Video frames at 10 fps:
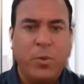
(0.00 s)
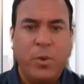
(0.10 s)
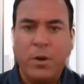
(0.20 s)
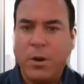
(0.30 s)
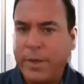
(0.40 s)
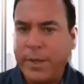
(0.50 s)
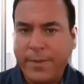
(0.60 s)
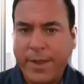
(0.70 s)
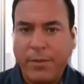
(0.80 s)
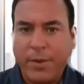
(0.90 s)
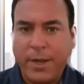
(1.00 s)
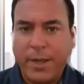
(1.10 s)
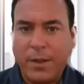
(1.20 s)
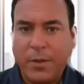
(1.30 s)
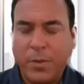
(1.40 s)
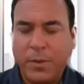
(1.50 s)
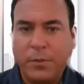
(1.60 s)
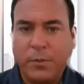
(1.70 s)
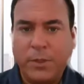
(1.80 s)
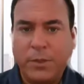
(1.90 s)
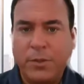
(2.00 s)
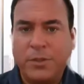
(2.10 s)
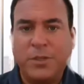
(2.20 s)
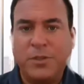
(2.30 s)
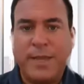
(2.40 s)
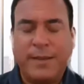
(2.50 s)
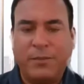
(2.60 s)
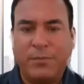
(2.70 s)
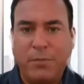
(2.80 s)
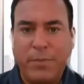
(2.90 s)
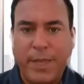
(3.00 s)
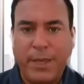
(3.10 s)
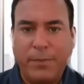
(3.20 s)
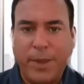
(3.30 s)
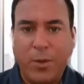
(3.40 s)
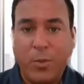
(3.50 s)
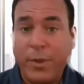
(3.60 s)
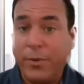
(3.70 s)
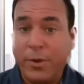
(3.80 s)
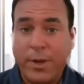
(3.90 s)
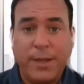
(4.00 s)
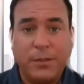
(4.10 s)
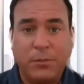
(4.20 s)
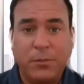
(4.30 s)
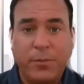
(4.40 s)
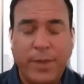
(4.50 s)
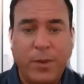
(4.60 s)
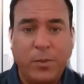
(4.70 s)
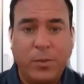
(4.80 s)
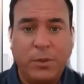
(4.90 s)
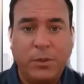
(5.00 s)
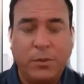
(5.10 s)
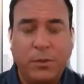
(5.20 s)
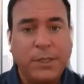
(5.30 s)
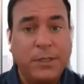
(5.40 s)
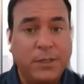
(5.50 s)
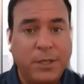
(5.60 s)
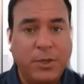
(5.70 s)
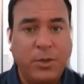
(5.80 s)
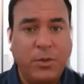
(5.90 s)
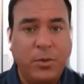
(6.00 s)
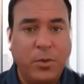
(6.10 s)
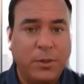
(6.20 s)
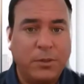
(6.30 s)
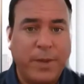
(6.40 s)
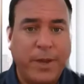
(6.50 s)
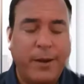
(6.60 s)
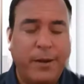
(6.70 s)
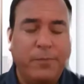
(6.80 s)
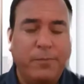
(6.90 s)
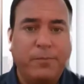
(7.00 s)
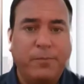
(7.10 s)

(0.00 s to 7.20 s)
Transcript: Where are we in that right now? When do decisions have to be made about whether or not some of that will continue or expire?